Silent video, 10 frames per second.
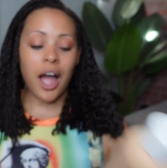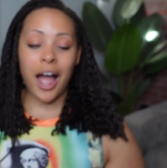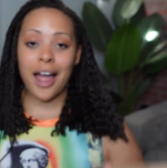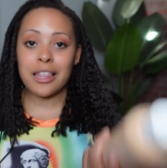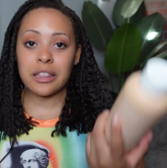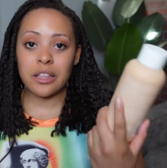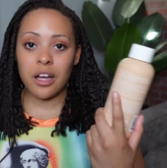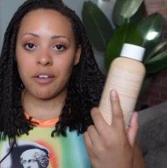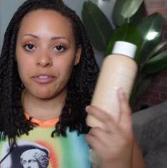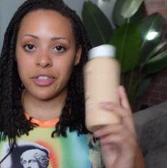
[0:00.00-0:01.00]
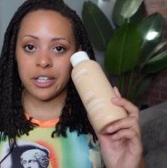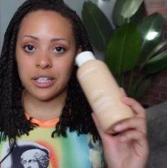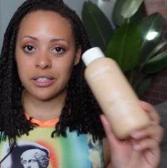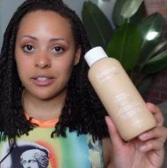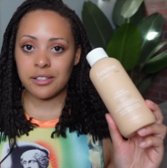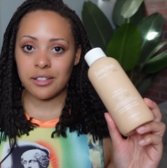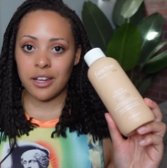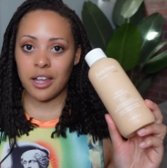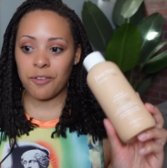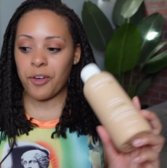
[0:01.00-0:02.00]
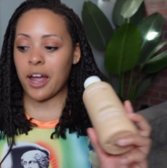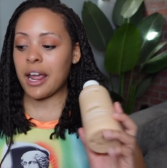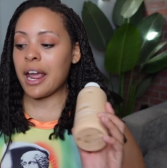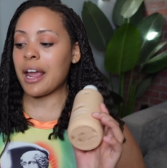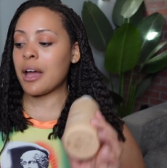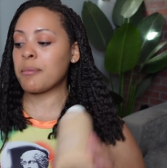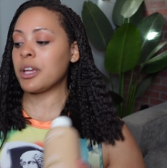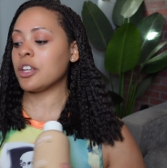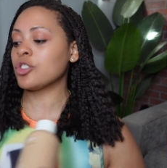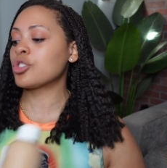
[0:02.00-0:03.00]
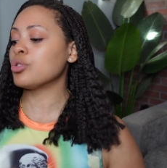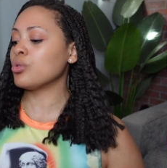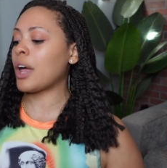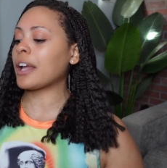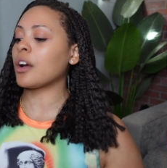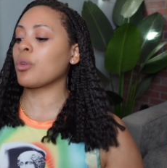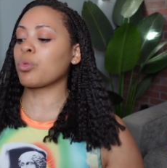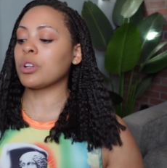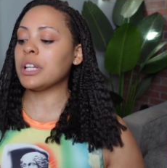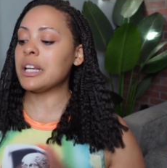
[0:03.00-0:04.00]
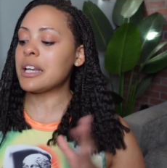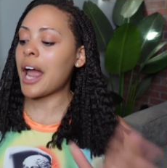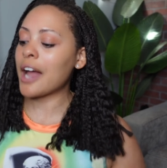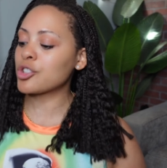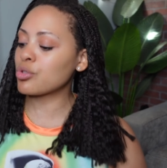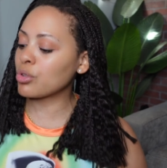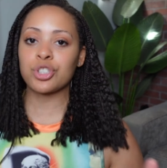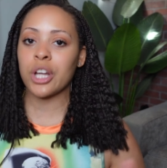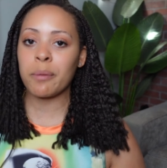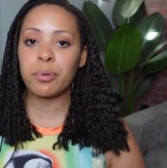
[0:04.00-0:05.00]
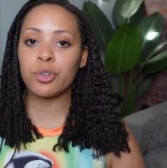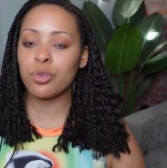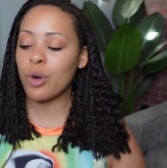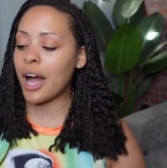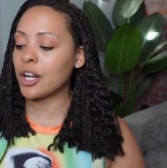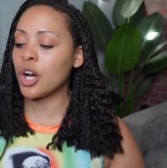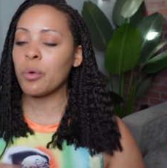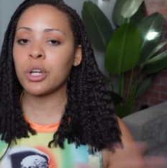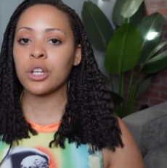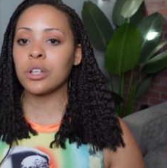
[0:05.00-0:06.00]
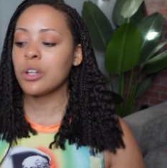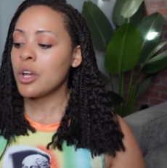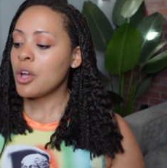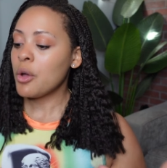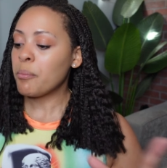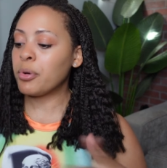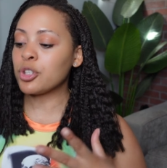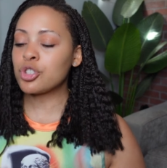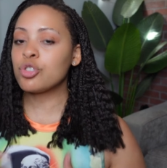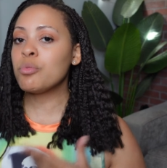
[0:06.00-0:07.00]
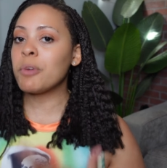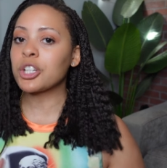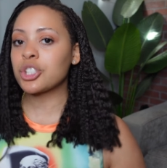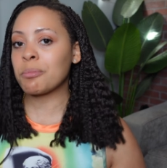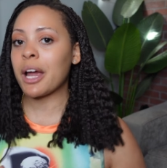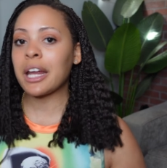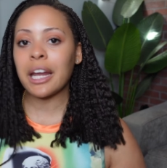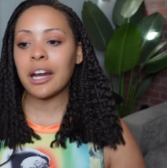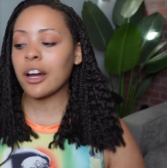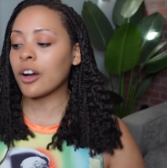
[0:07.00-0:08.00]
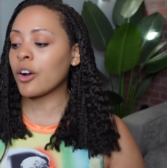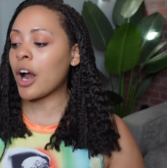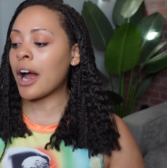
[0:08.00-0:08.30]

I love this if I am into like a really natural shampoo. I don't want to put too much in my hair.